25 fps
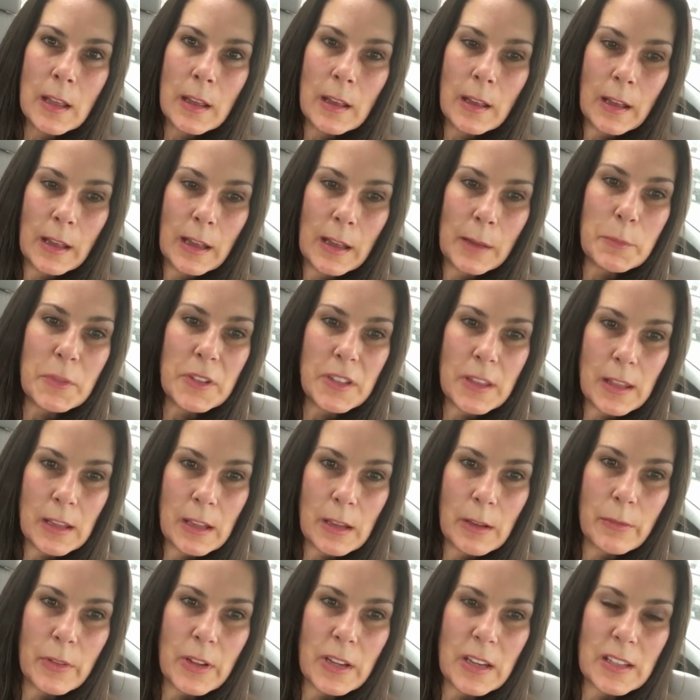Um, think
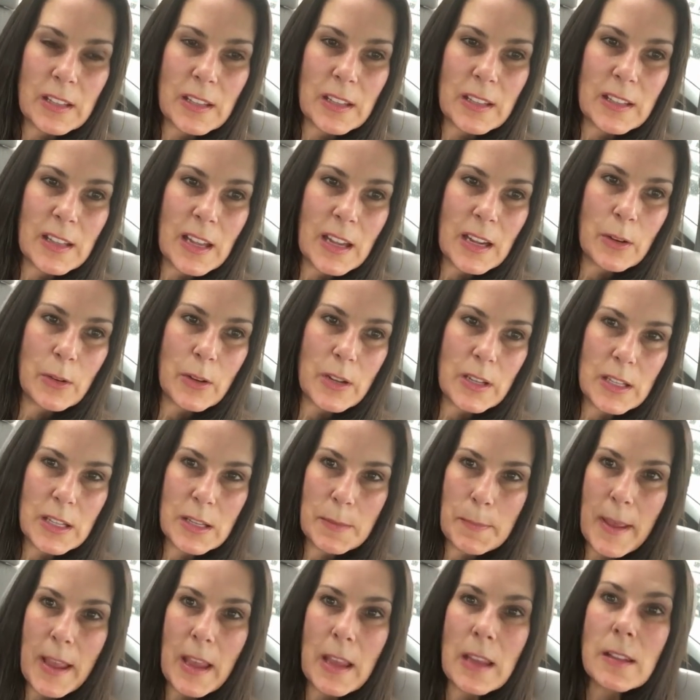of it as a sacred
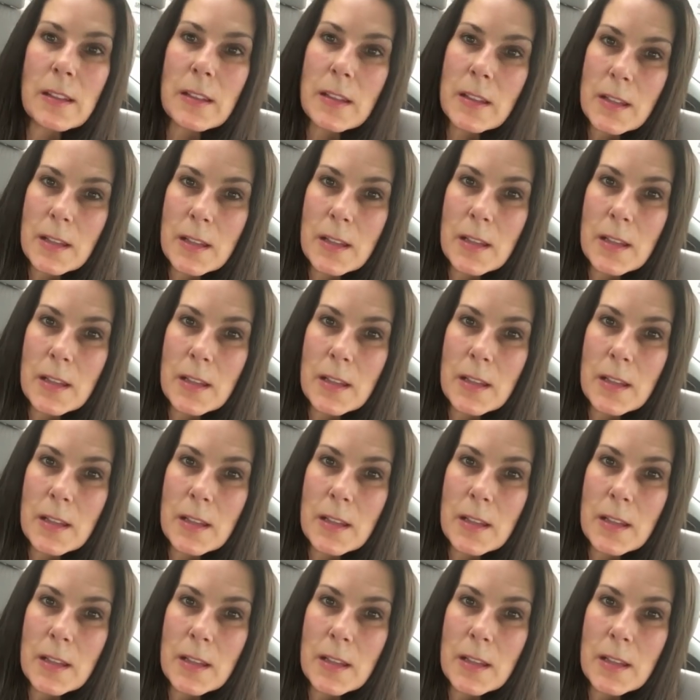space